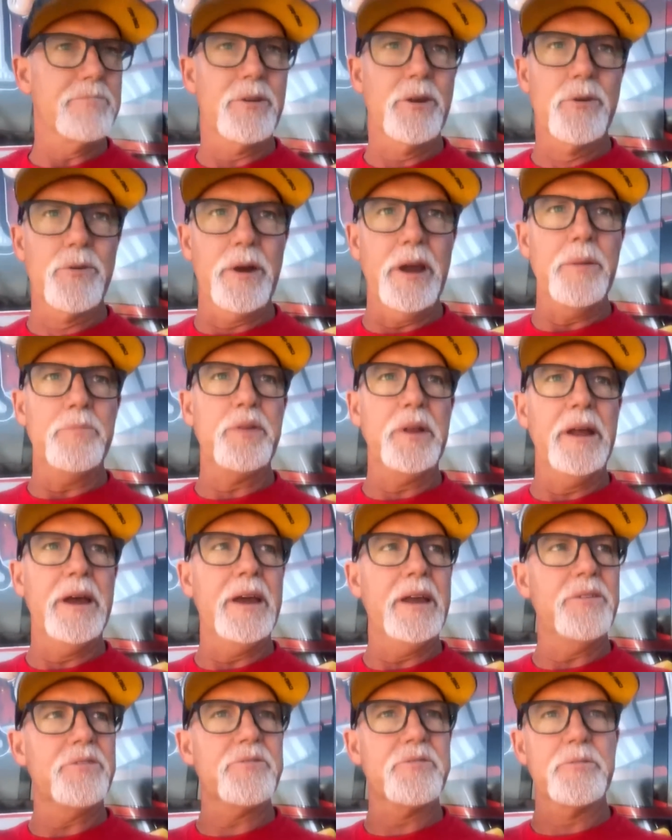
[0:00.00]
Great
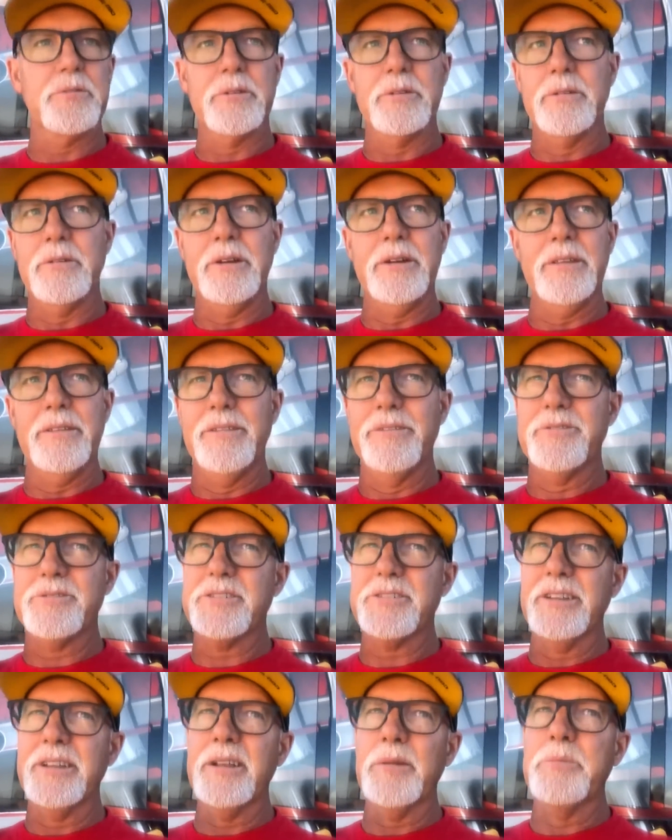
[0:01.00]
place for,
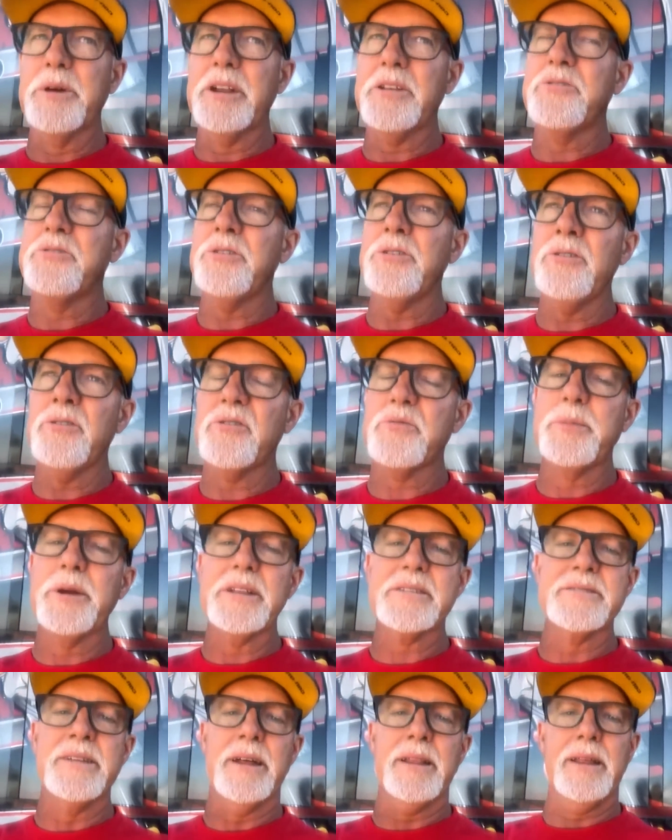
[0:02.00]
there's a little bit of dunes,
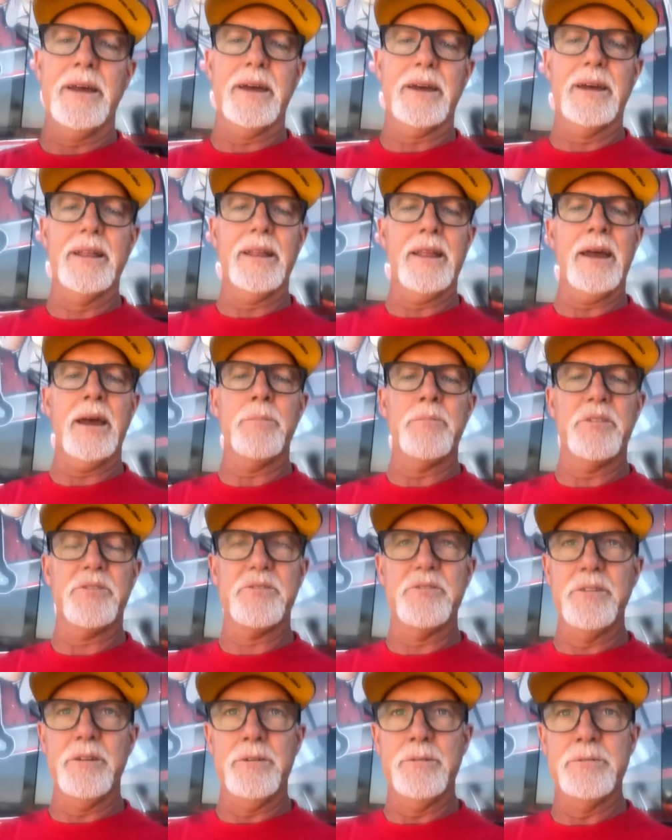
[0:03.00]
but it's not like
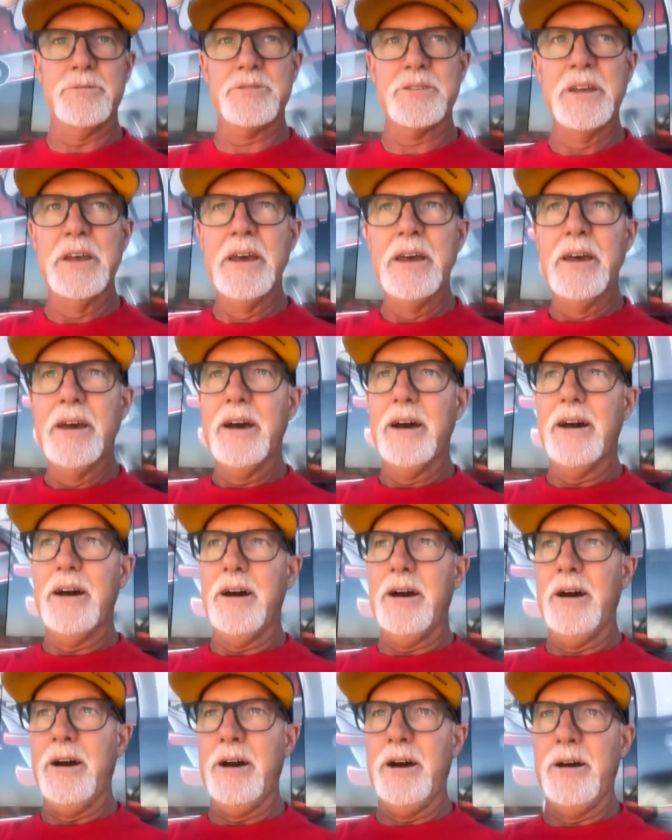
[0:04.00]
Glamis dunes.
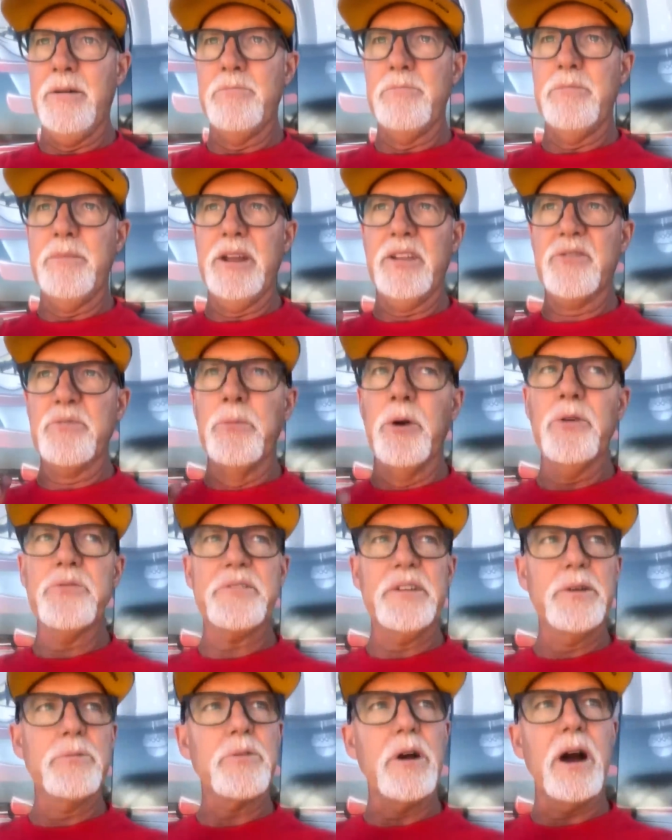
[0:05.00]
It's
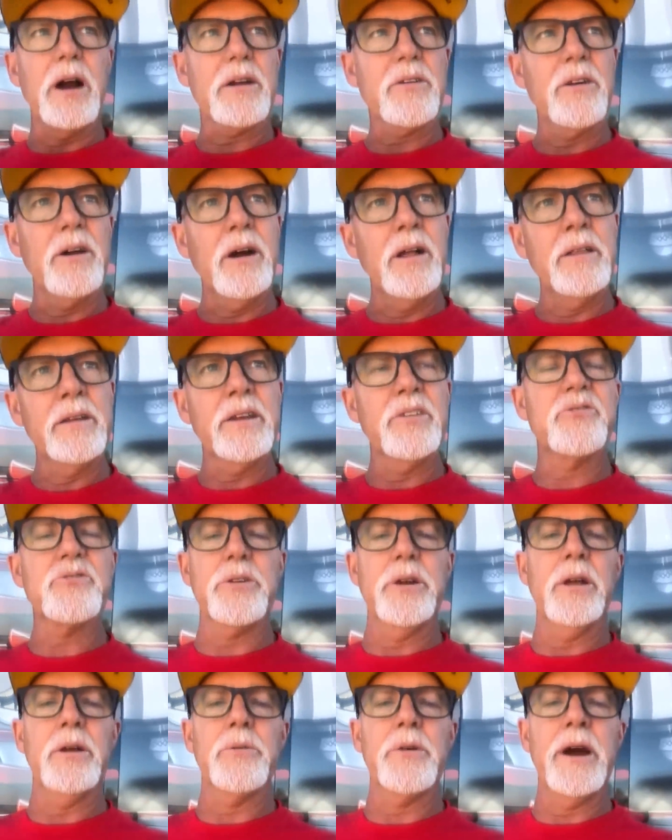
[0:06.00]
mostly rock crawling and
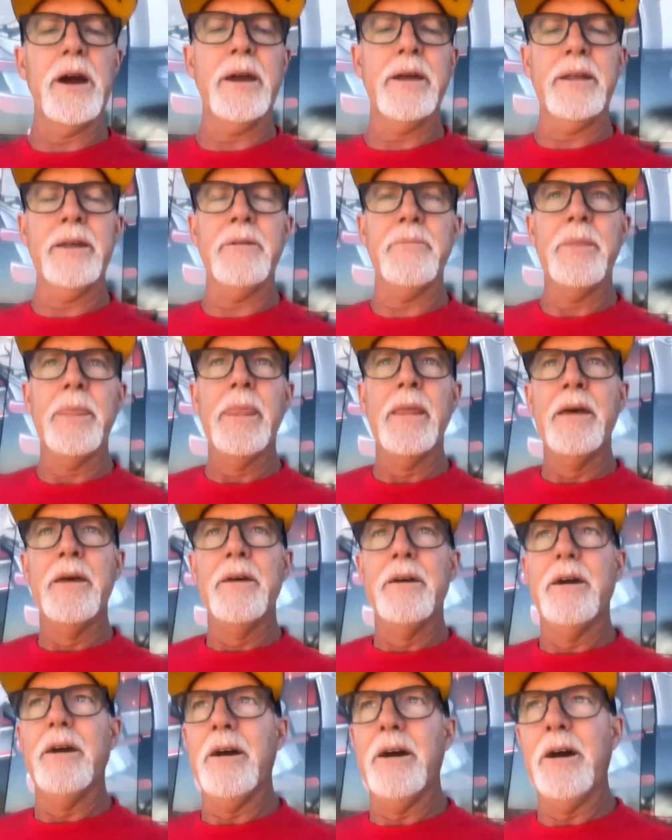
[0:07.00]
trail riding.
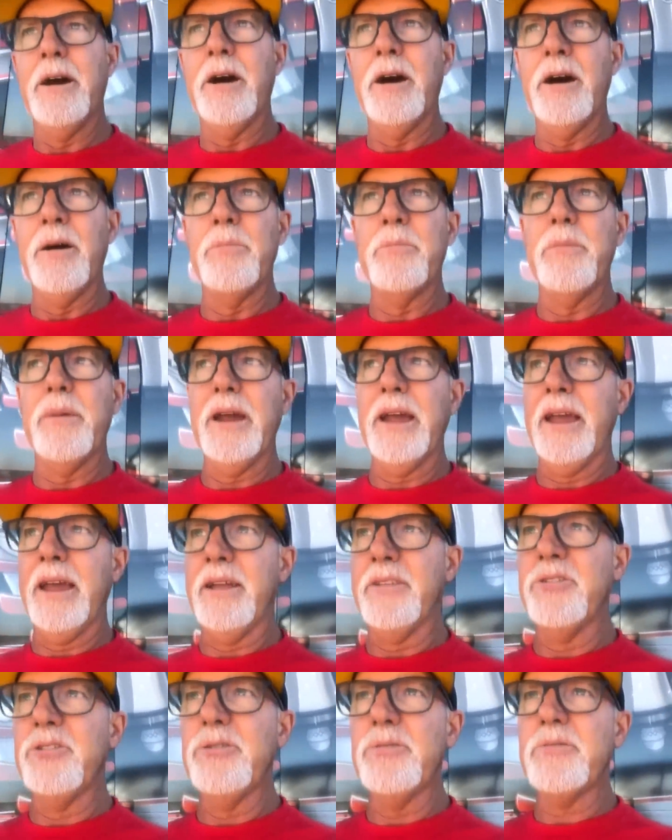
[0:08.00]

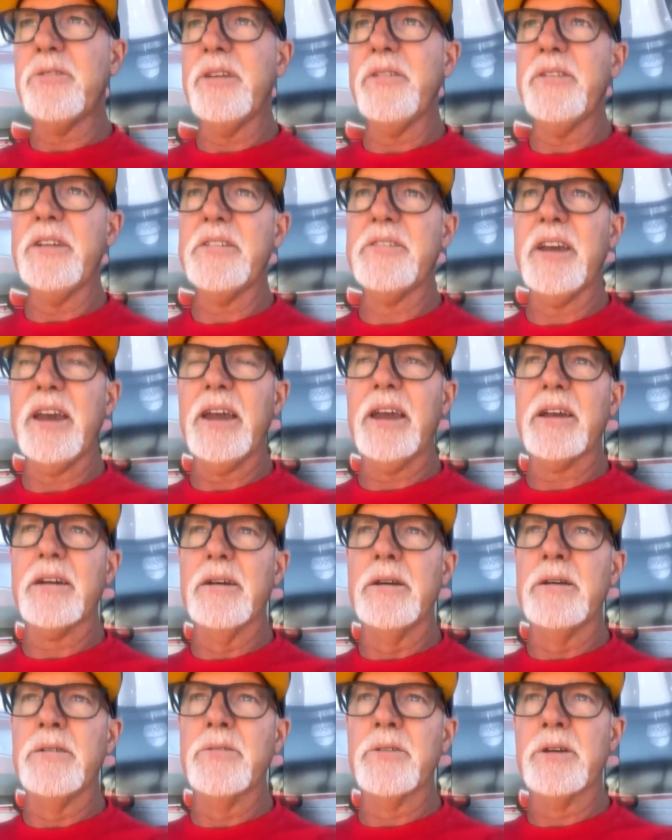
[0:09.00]
And UTV
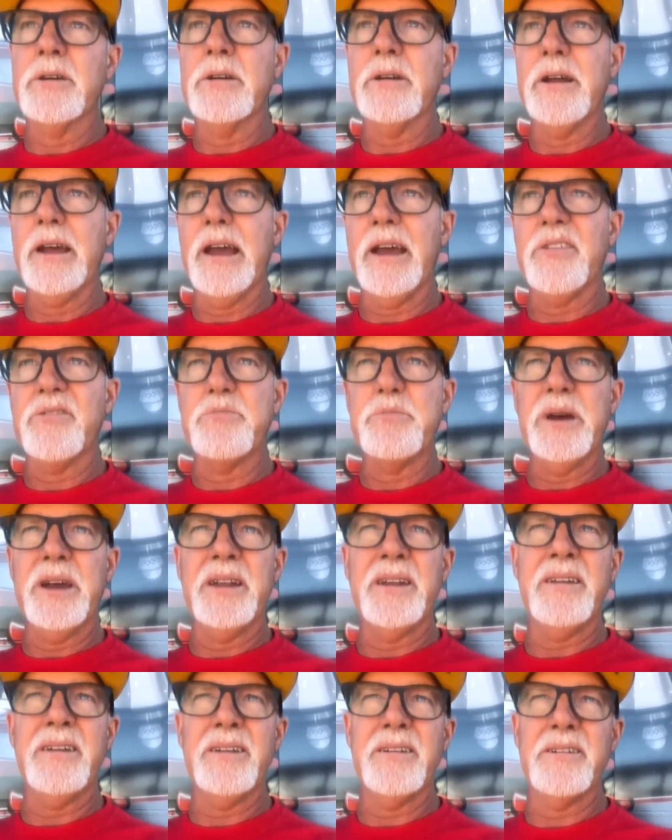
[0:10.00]
Takeover has
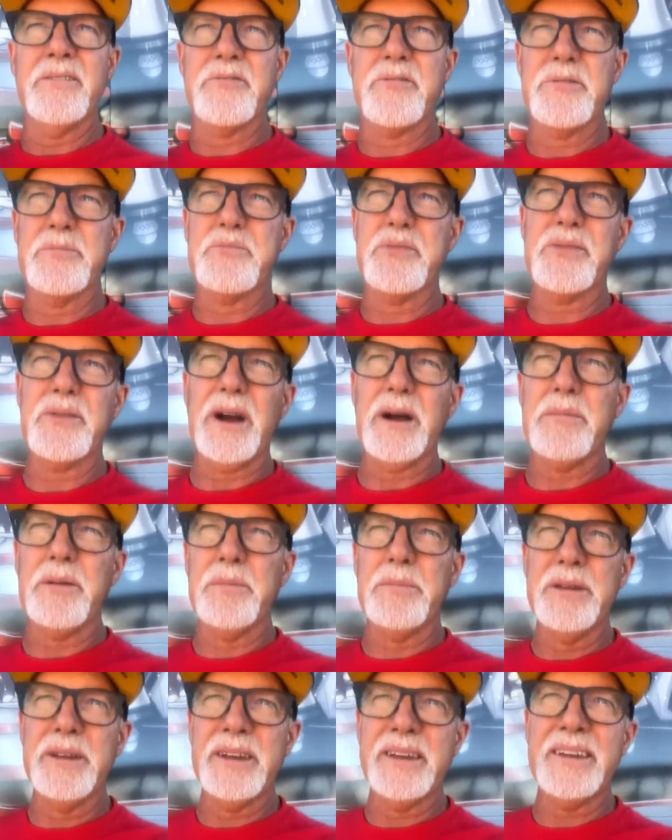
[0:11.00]
been here for
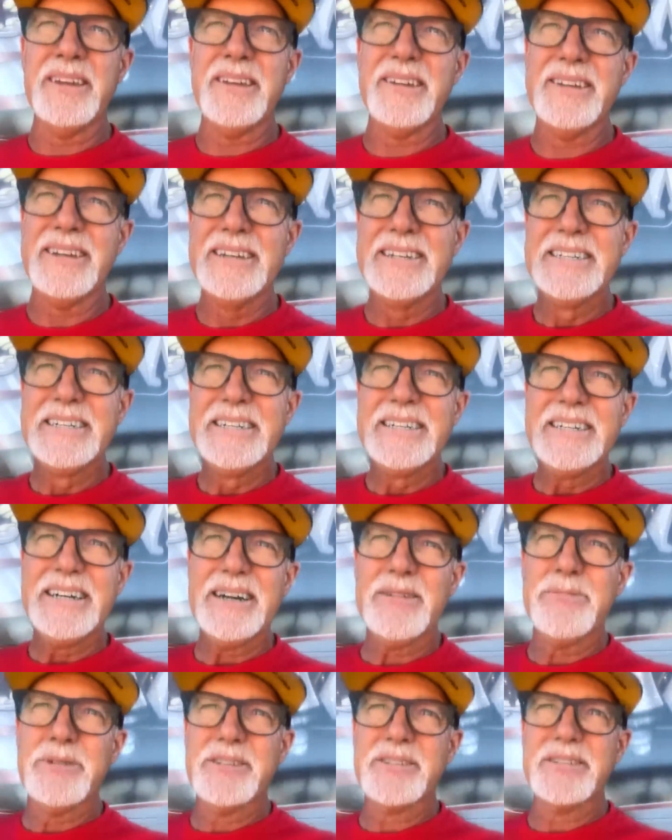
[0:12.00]
probably,
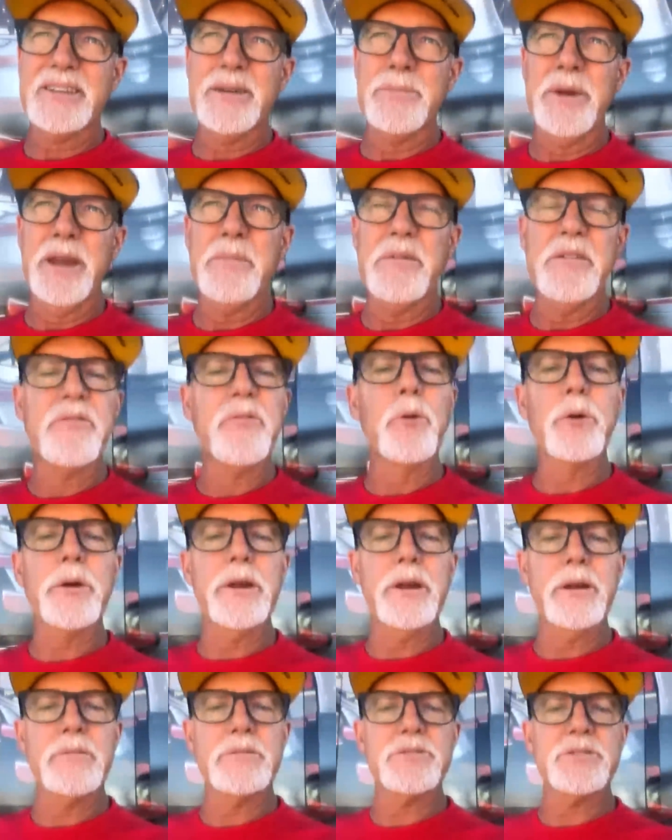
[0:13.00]
I want to say maybe 4
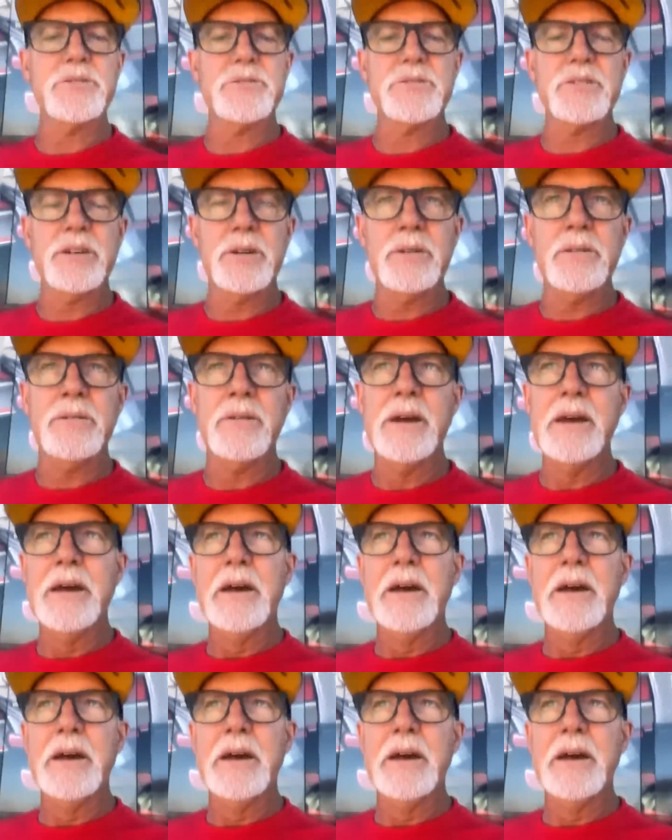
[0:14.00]
years or so.